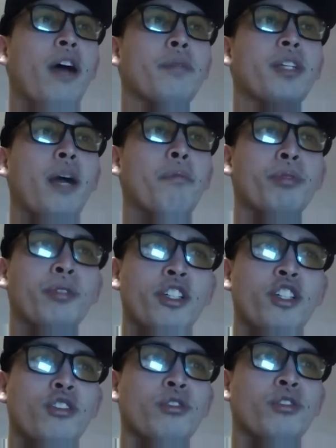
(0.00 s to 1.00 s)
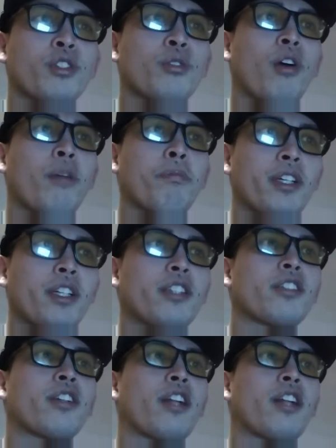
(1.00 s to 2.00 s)
I mean, I'm pretty sure you are big
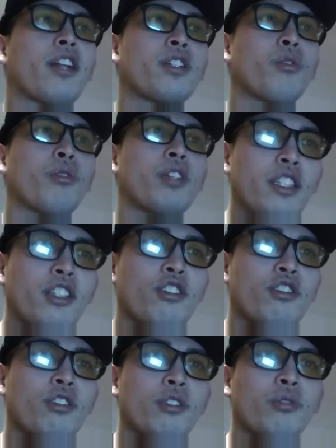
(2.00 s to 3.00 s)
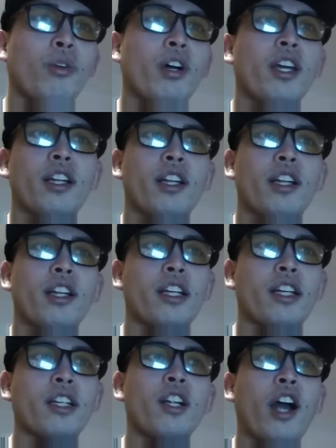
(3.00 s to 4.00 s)
into like, eating a certain way. Like,
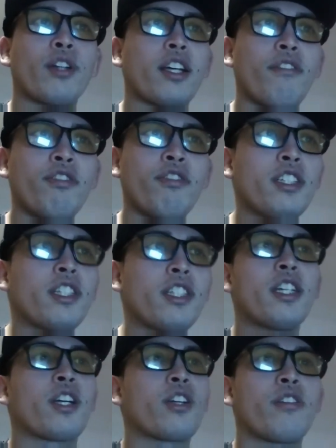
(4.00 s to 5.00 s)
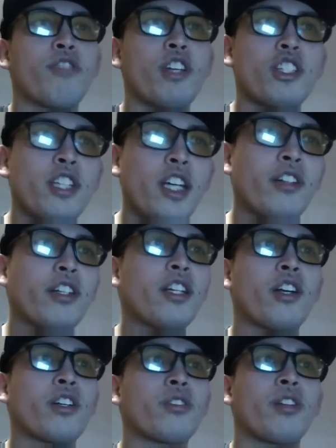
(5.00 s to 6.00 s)
are you like a vegan? Are you vegetarian?
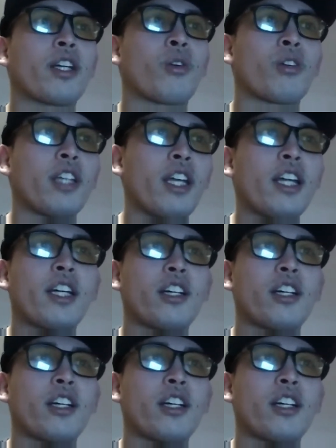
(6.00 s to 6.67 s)
Are you like organic?